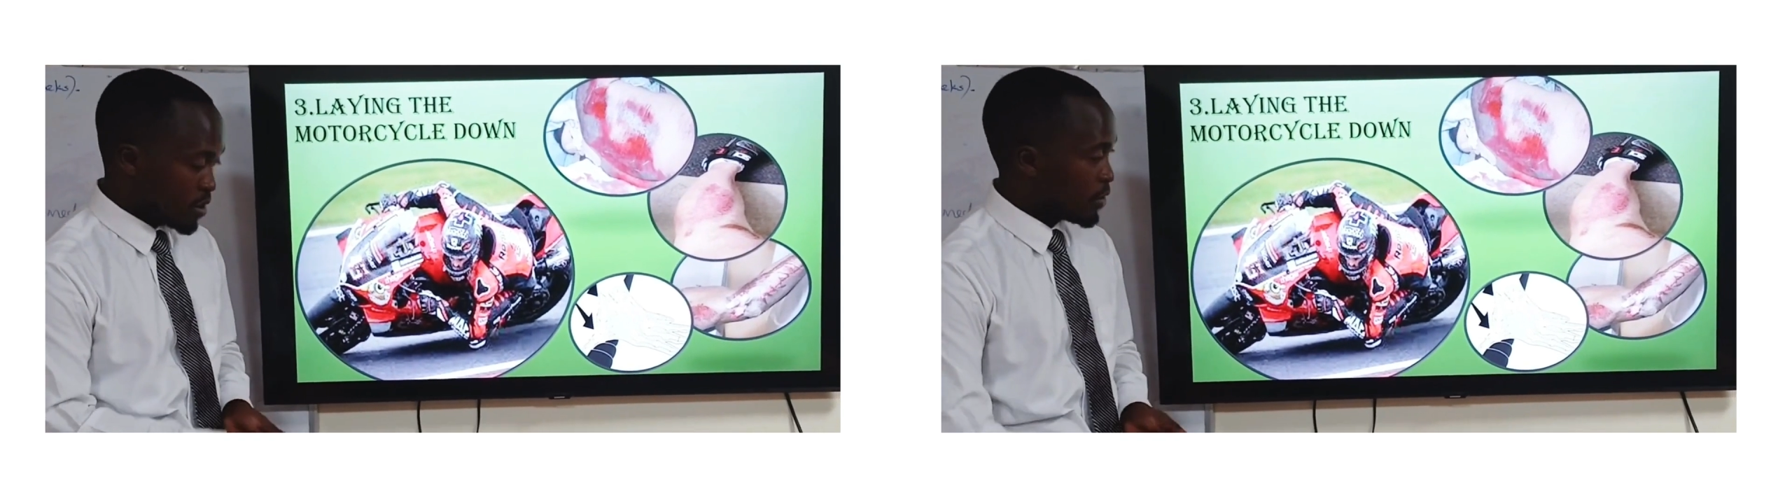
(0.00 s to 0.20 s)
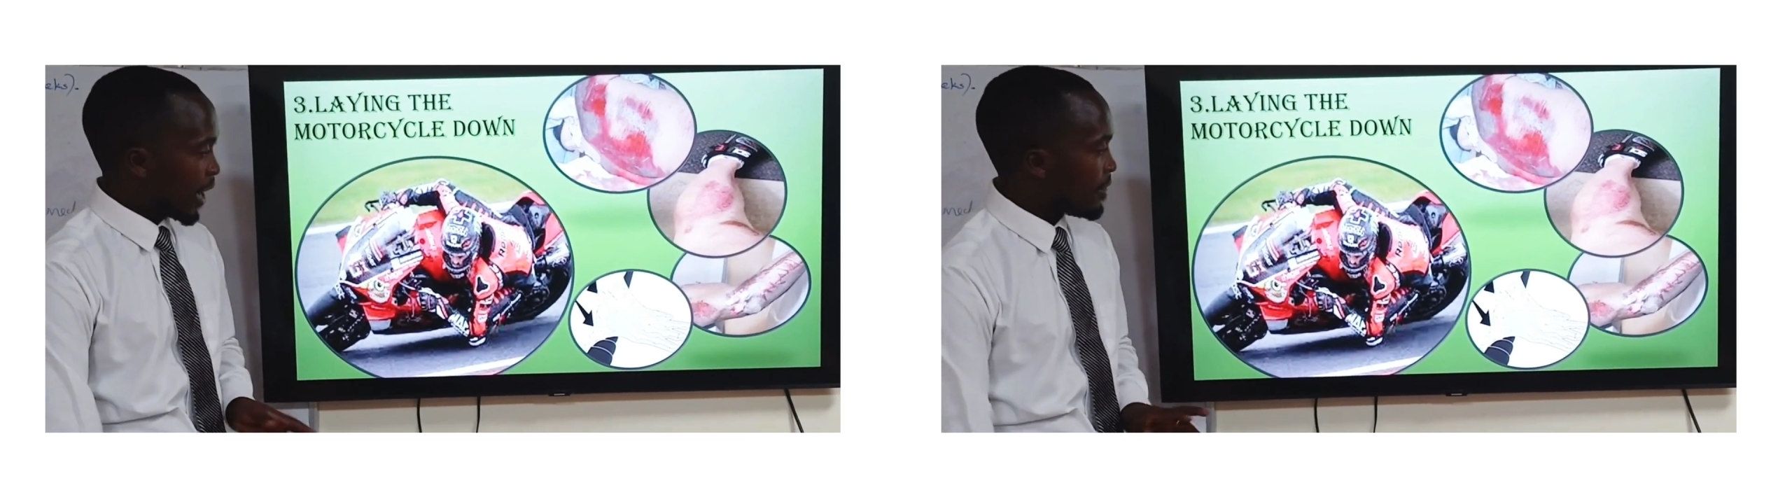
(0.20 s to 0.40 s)

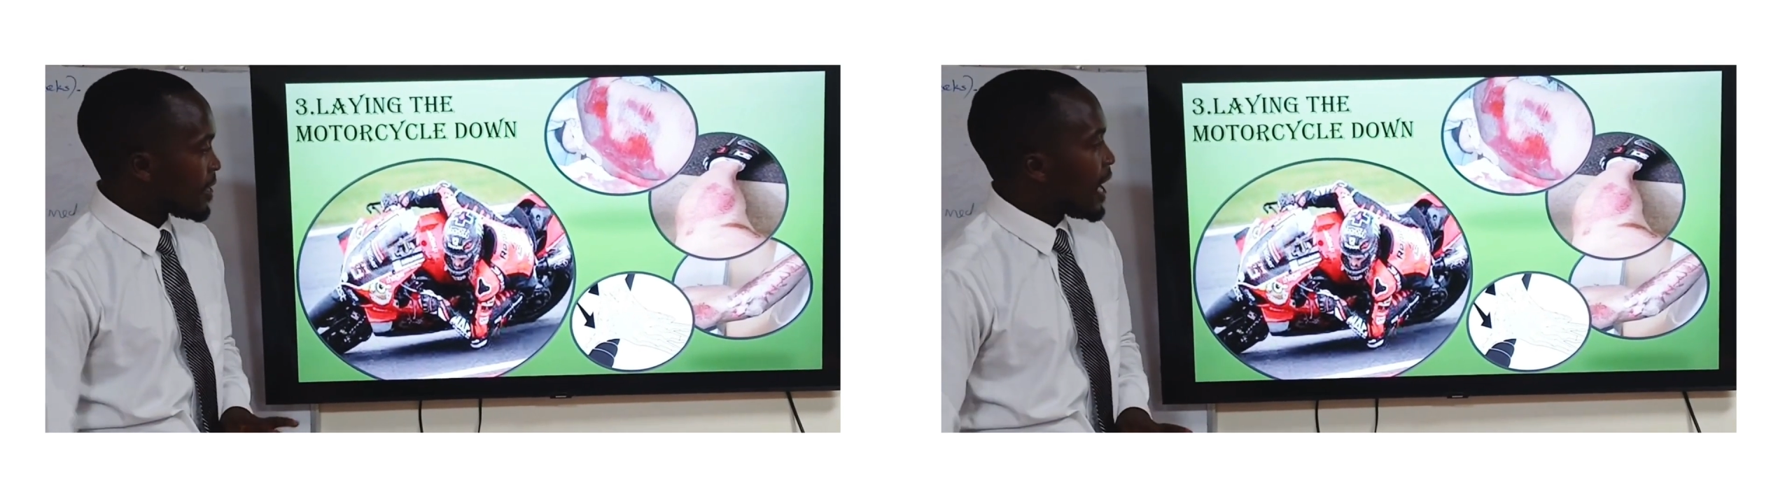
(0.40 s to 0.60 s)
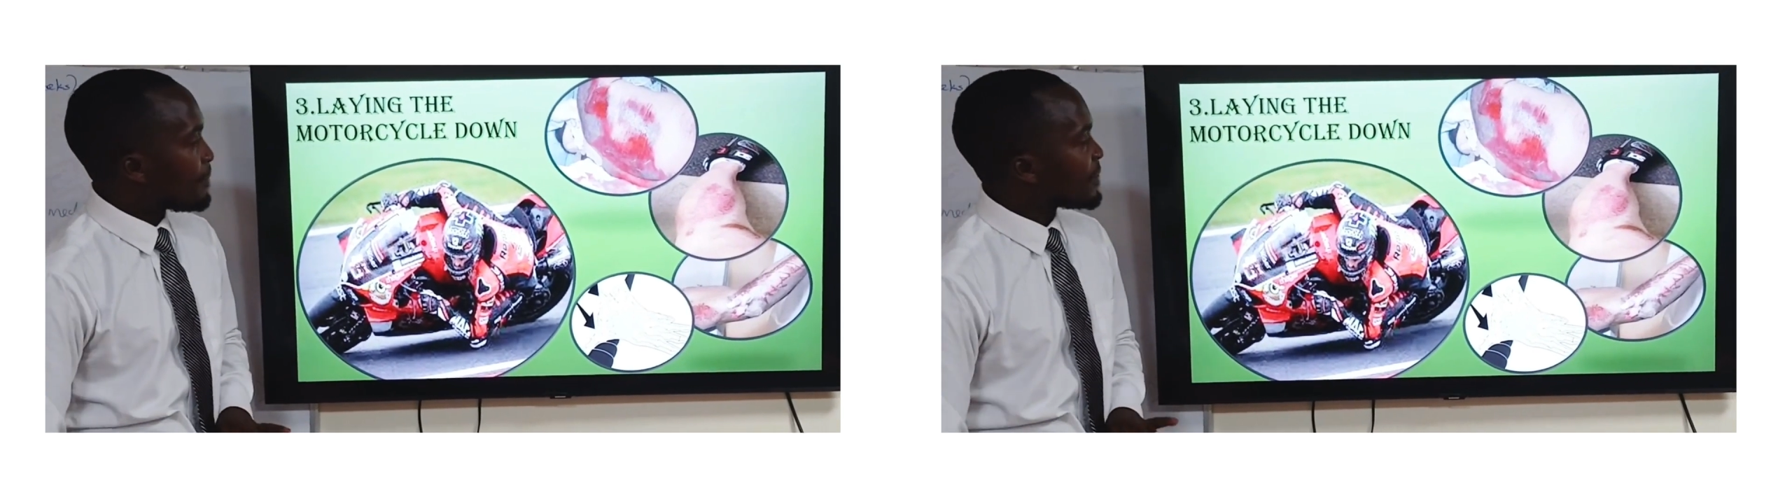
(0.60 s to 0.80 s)
Okay,
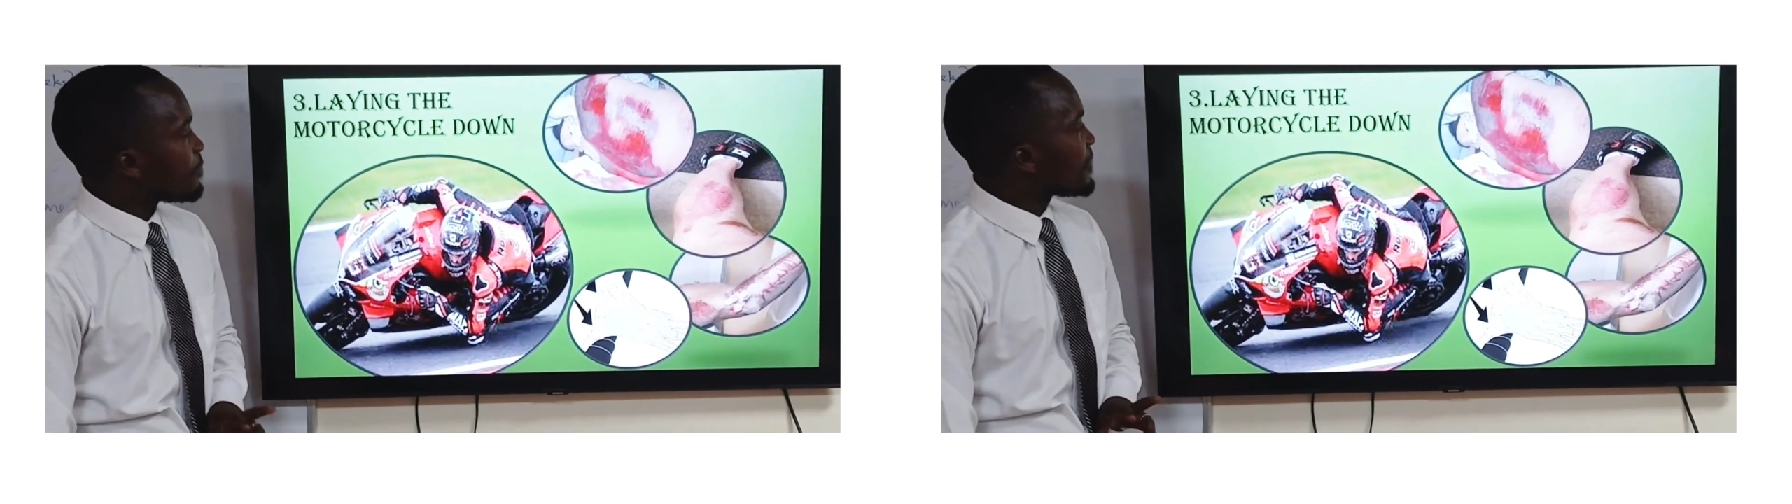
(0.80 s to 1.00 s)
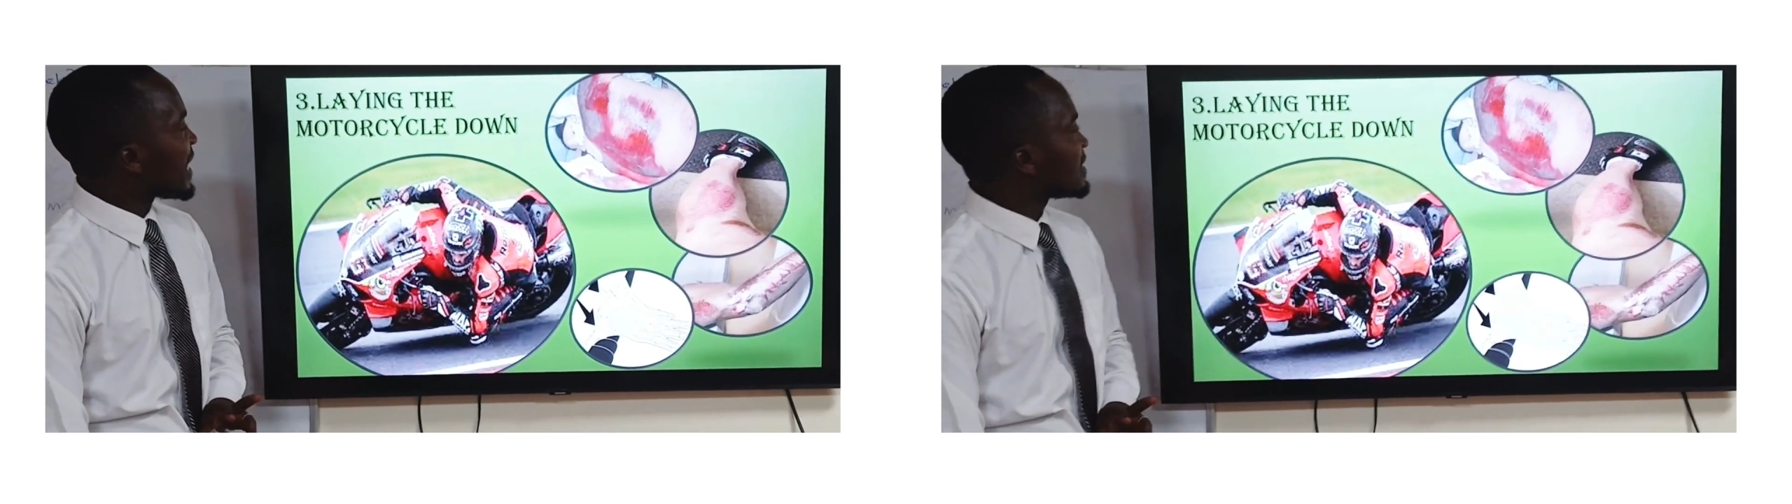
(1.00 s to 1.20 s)
apart
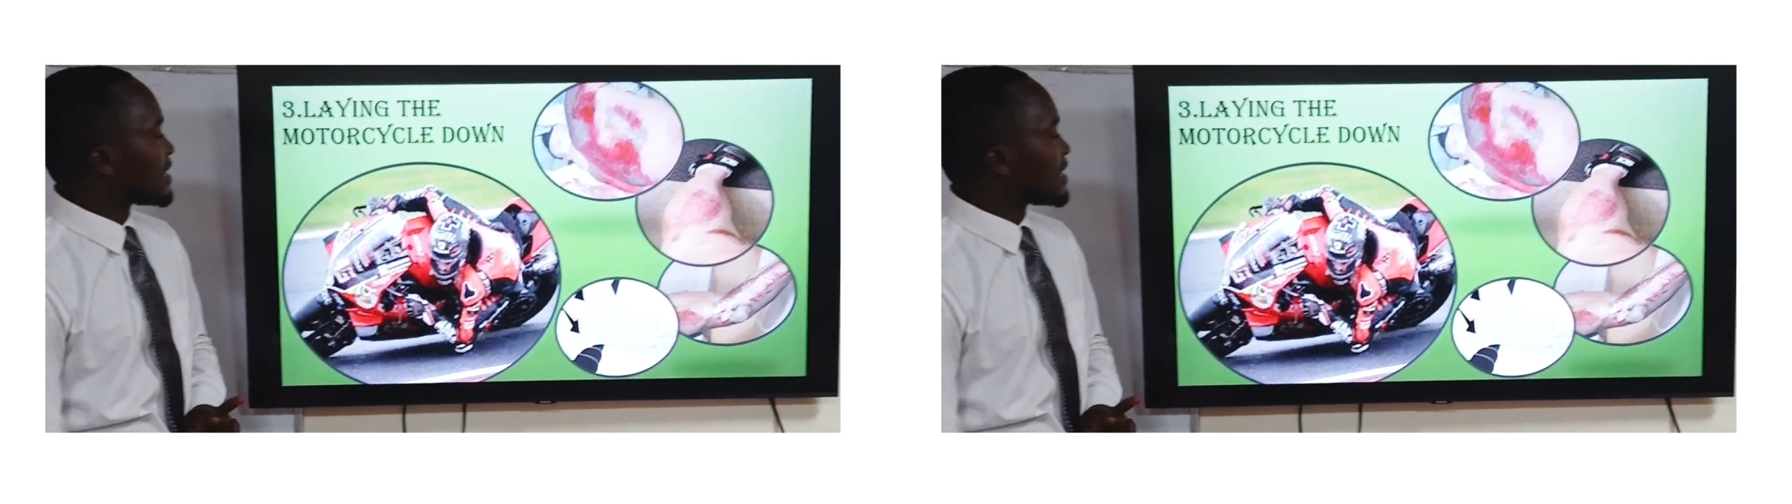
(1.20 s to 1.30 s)
from that,